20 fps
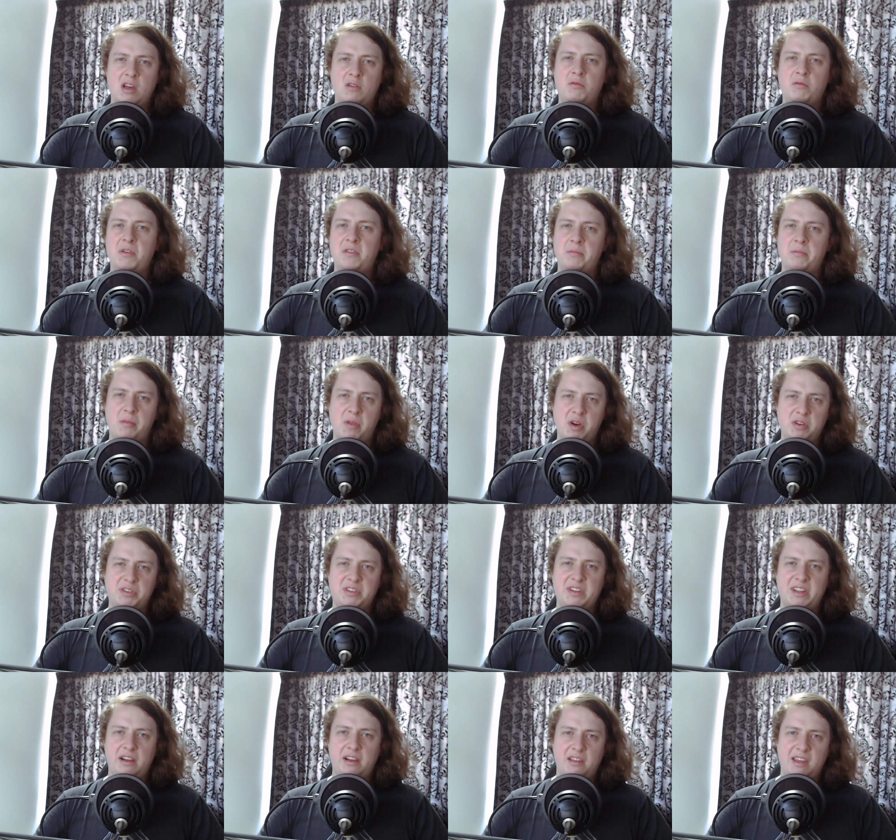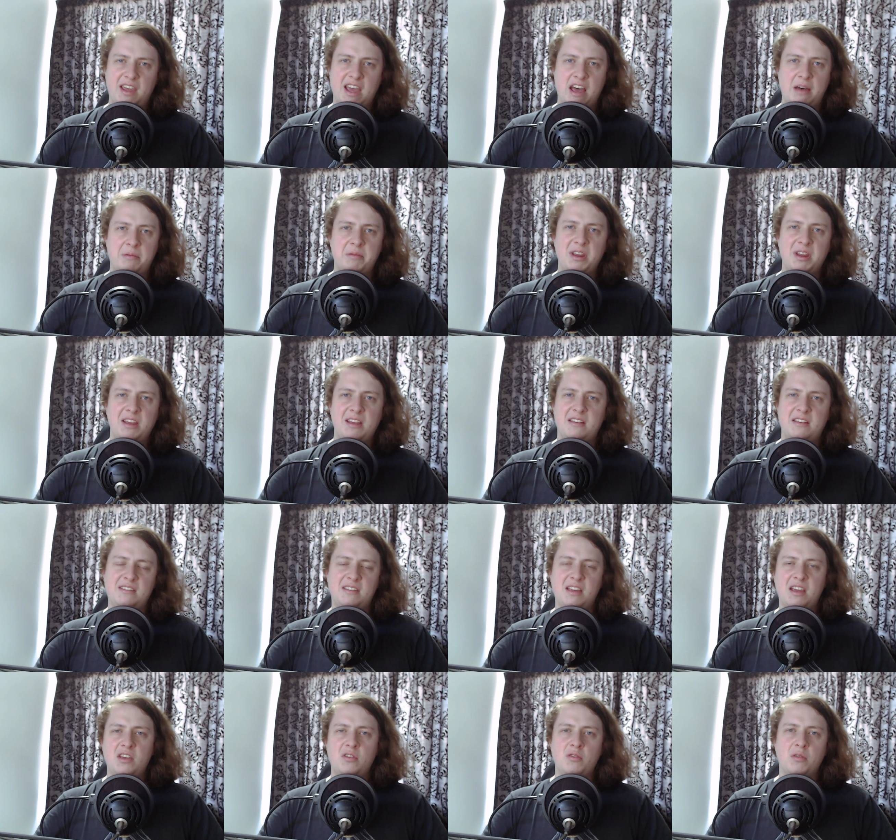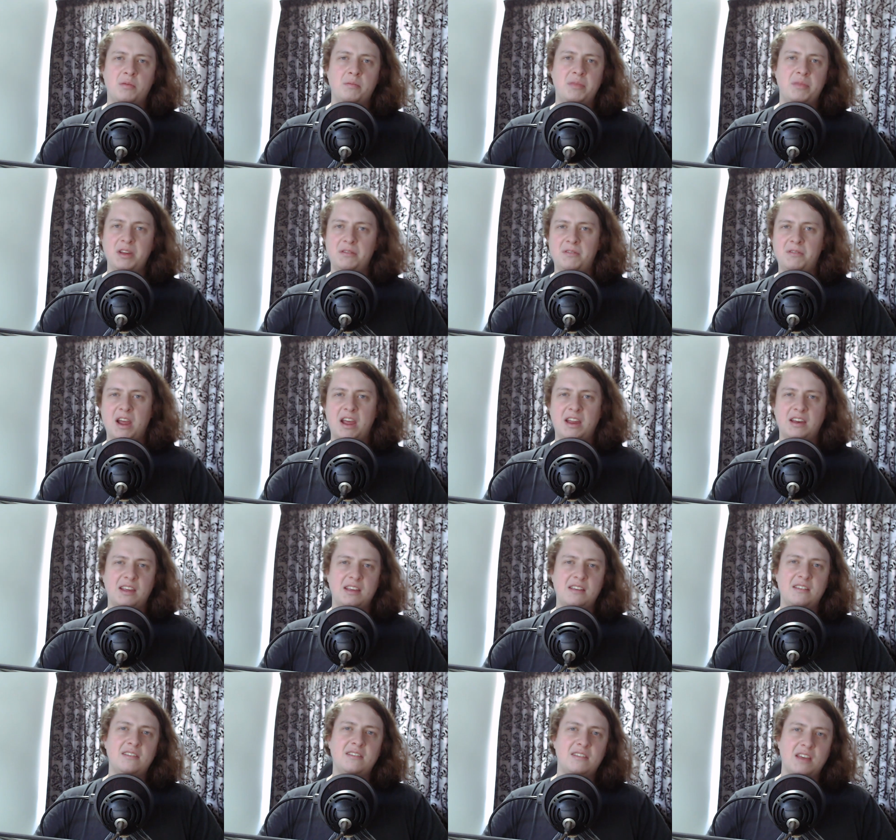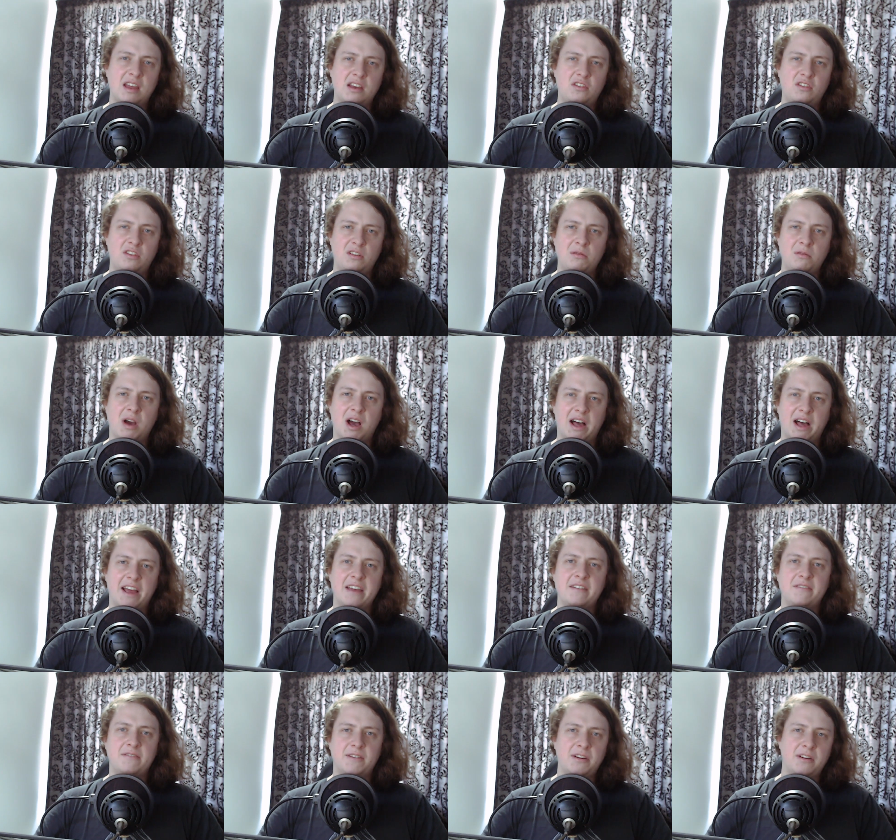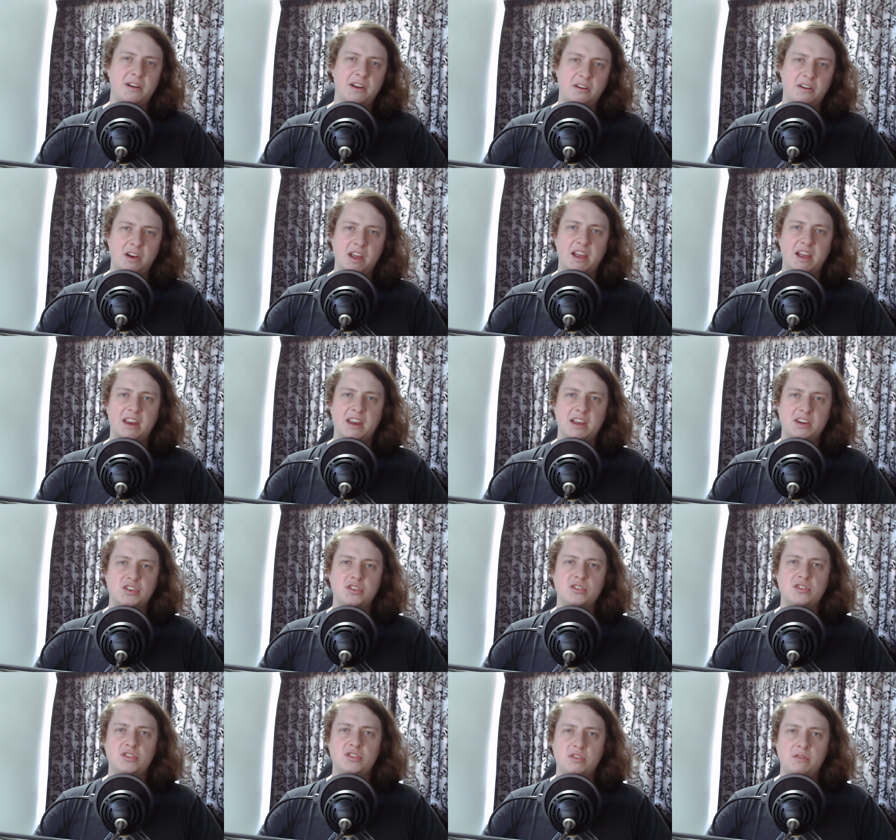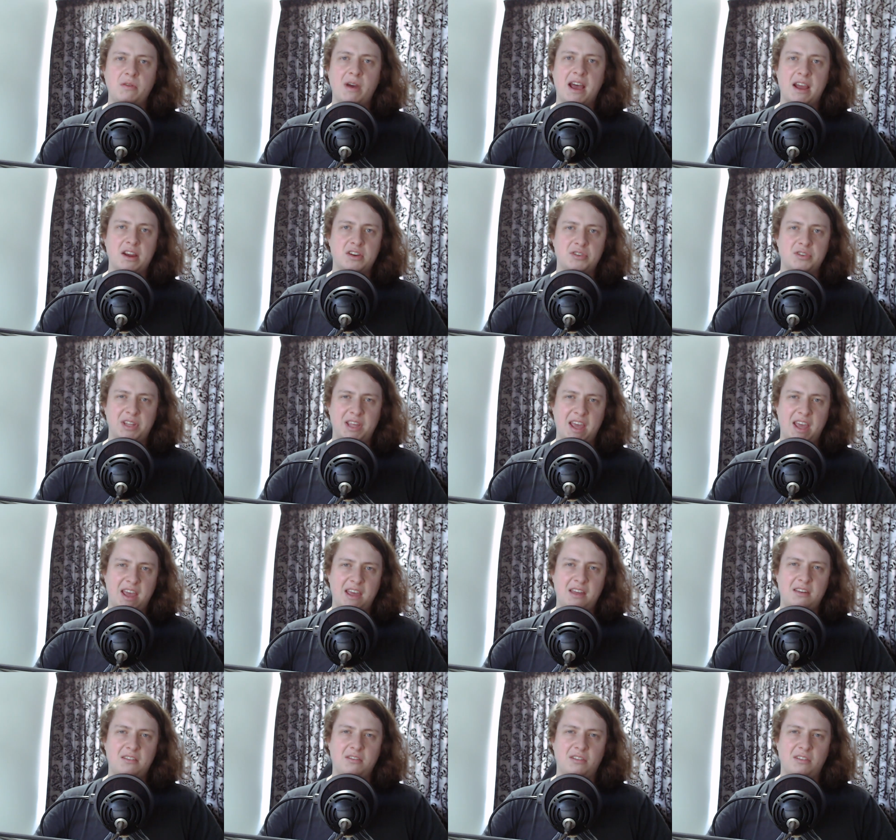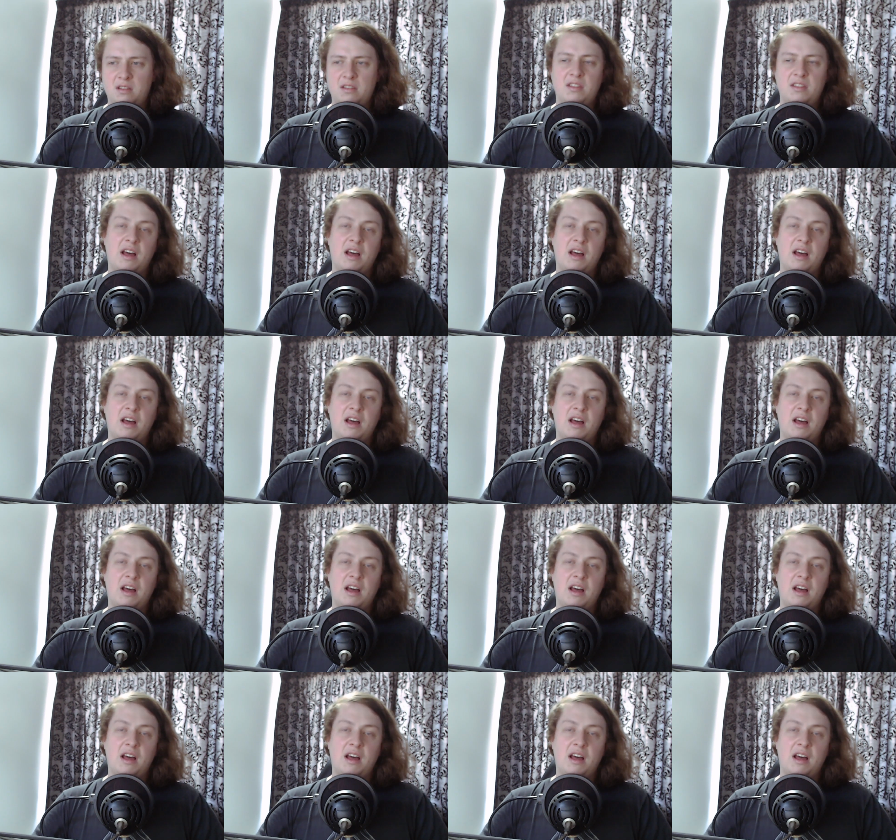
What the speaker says: what's most likely happening is that your bitrate is set too high for your internet connection to actually handle.